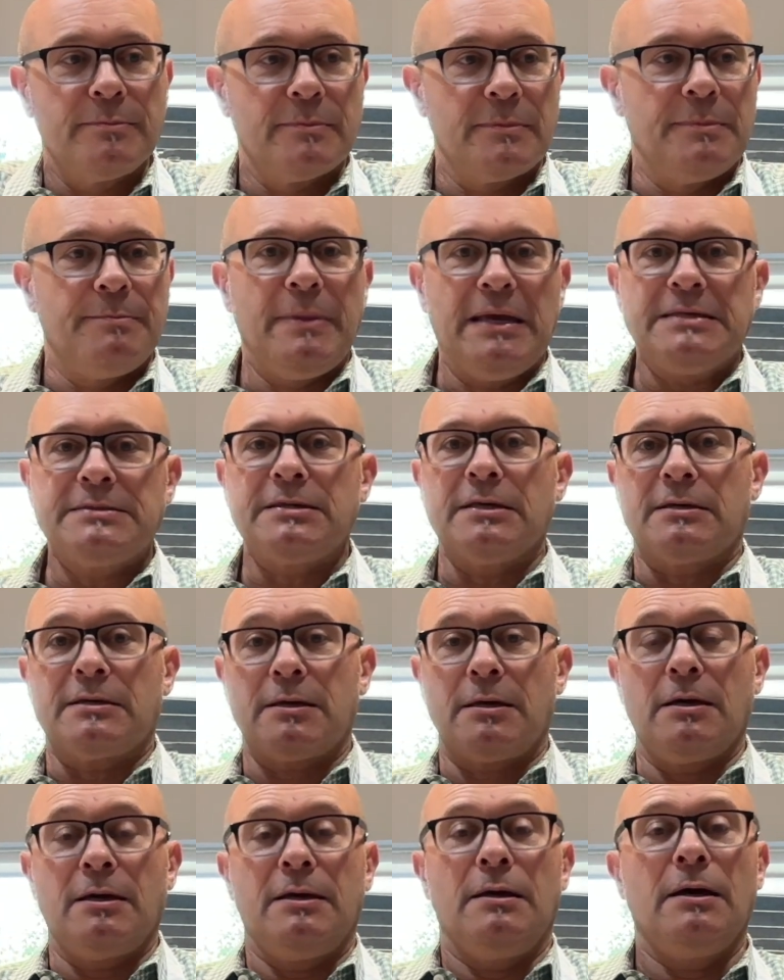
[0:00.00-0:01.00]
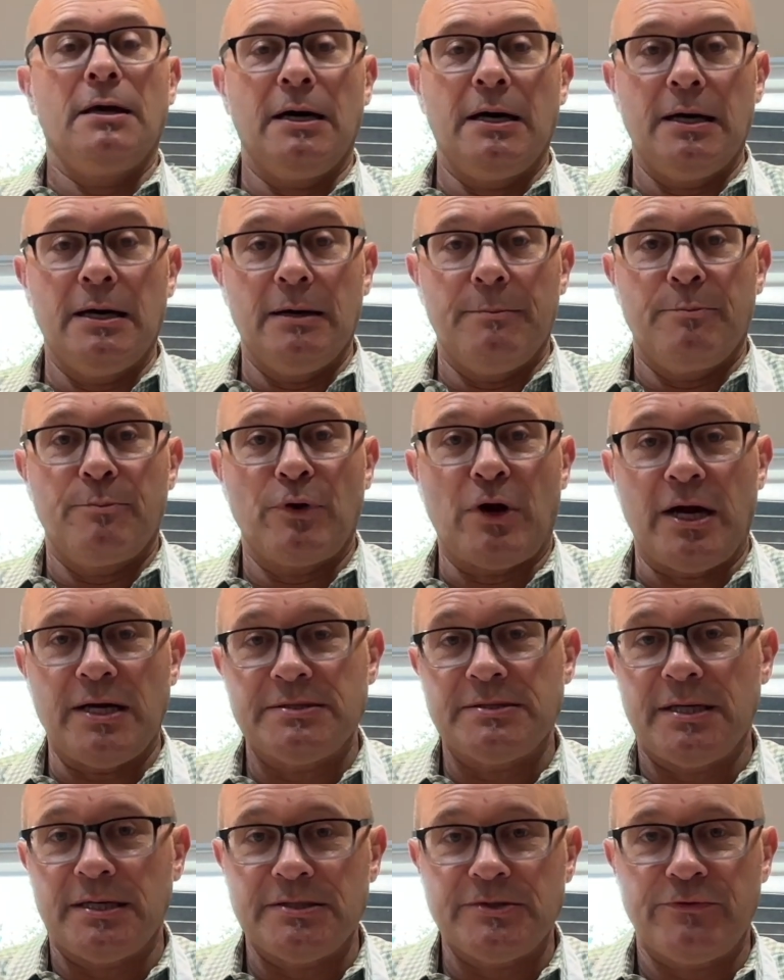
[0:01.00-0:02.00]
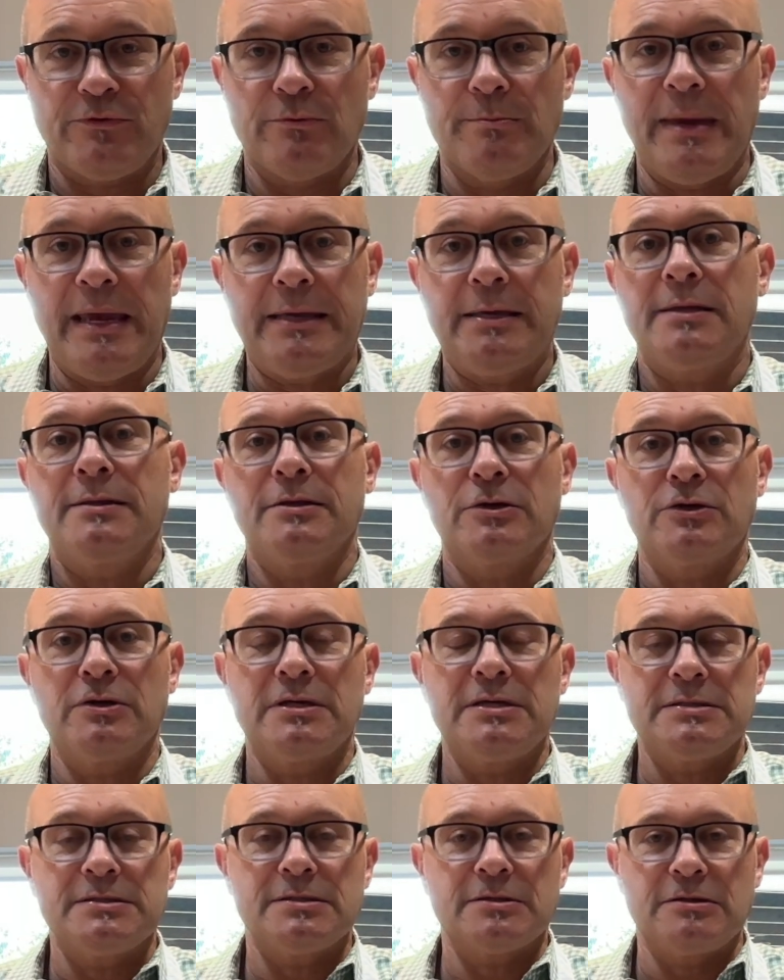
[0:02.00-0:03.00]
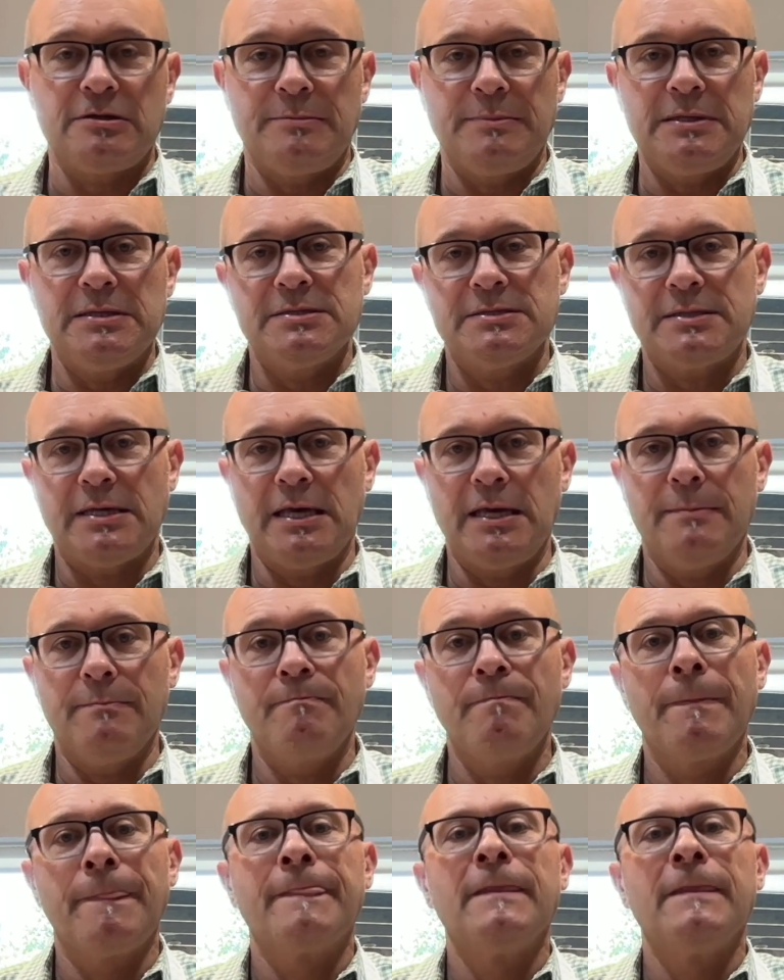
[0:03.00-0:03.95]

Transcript: Basic process for making the cookies is going to be the same.